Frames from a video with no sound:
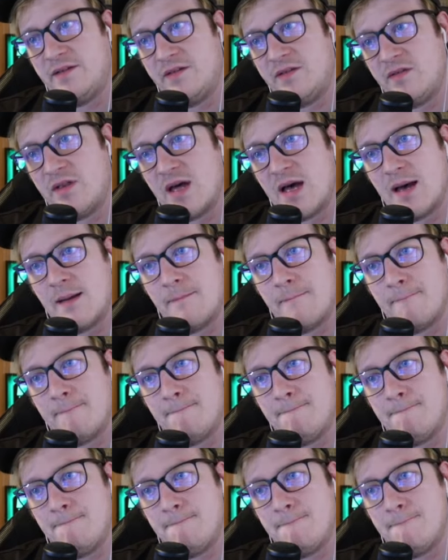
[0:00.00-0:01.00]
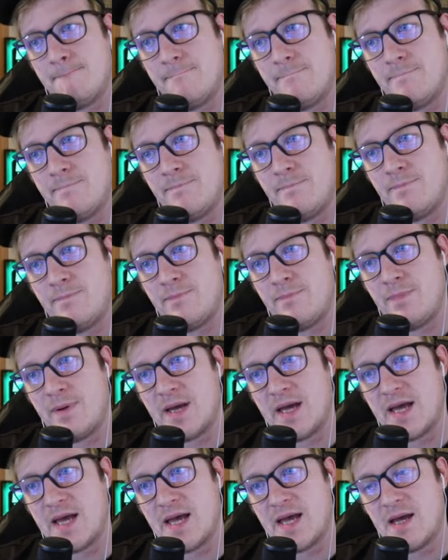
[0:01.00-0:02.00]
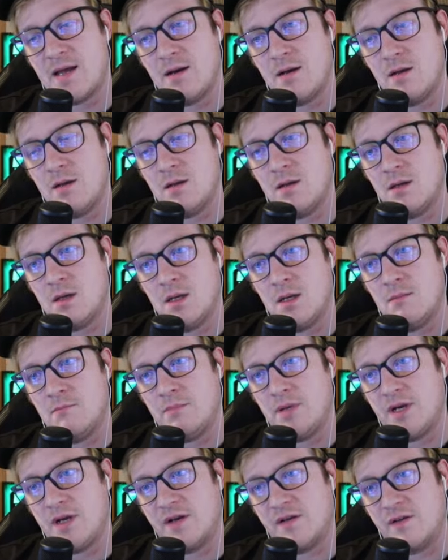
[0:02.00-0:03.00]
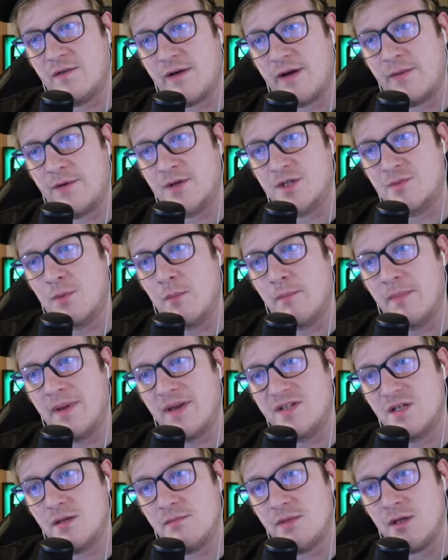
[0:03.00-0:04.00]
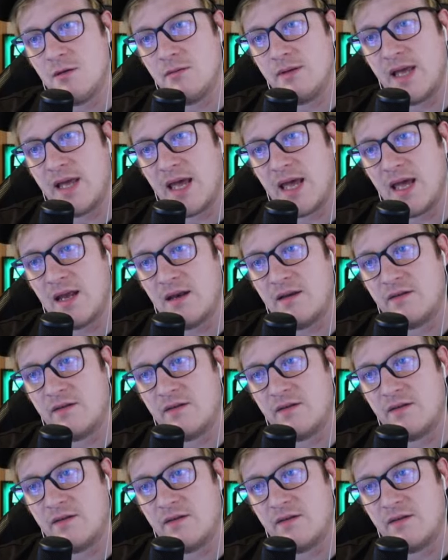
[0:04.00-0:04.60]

is not bad because of how much momentum you get.